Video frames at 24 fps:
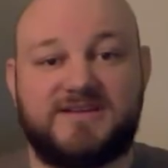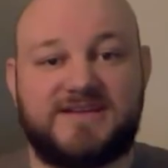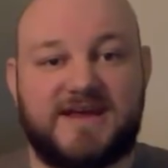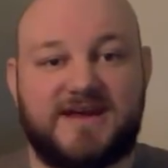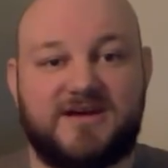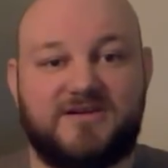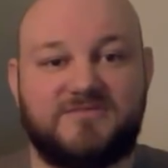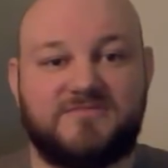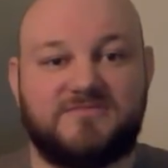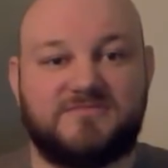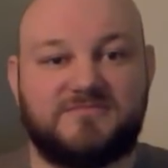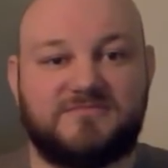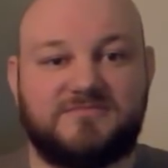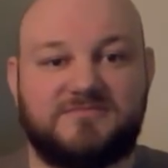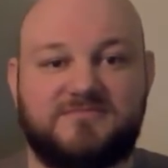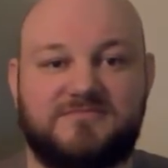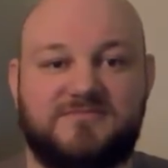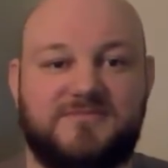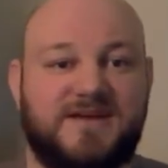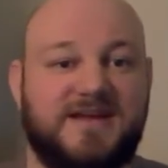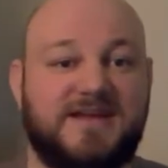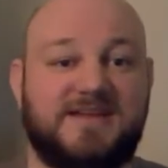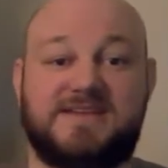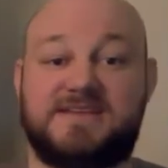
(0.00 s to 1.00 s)
it down
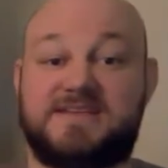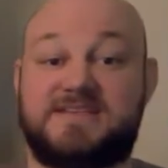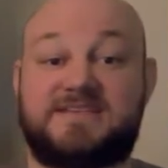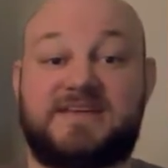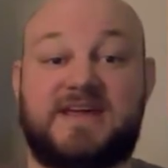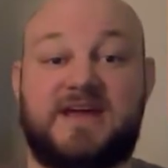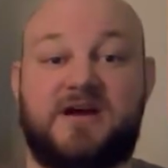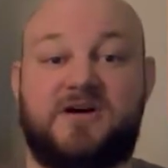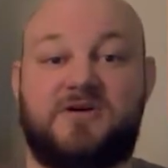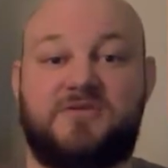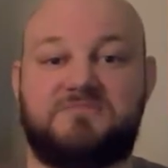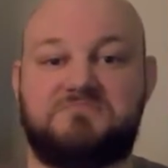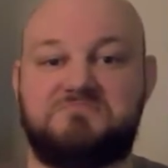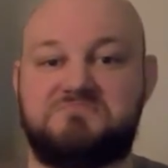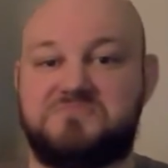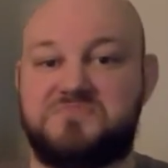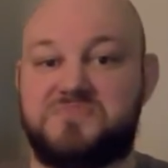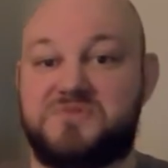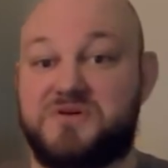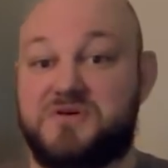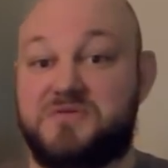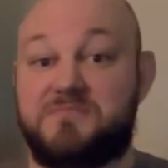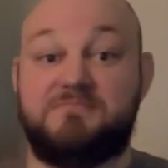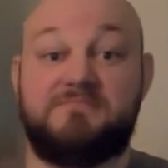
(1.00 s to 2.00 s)
and discount
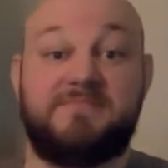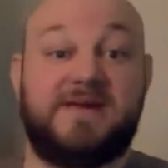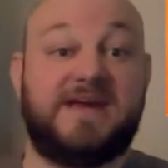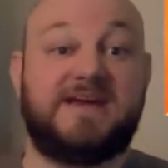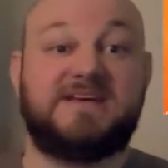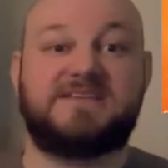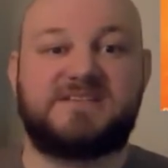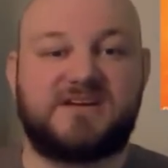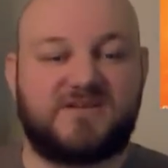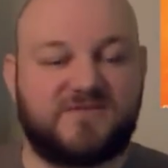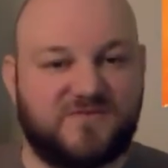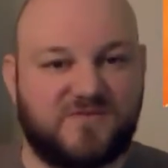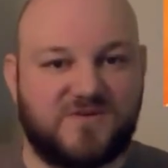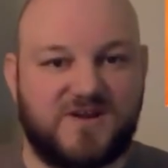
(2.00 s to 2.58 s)
the amazing